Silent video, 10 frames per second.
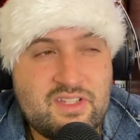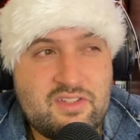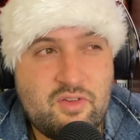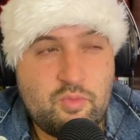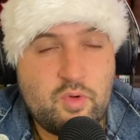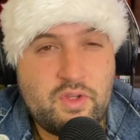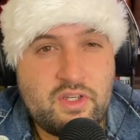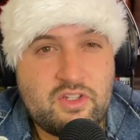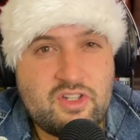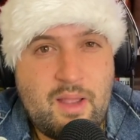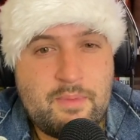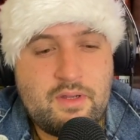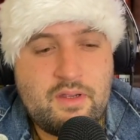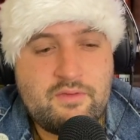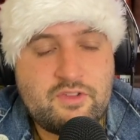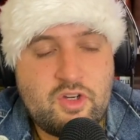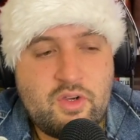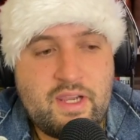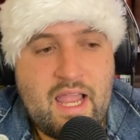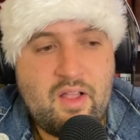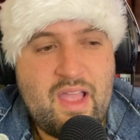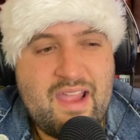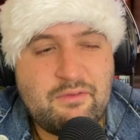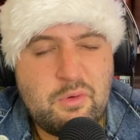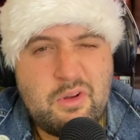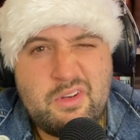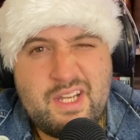and they do a really good job of showing how everyone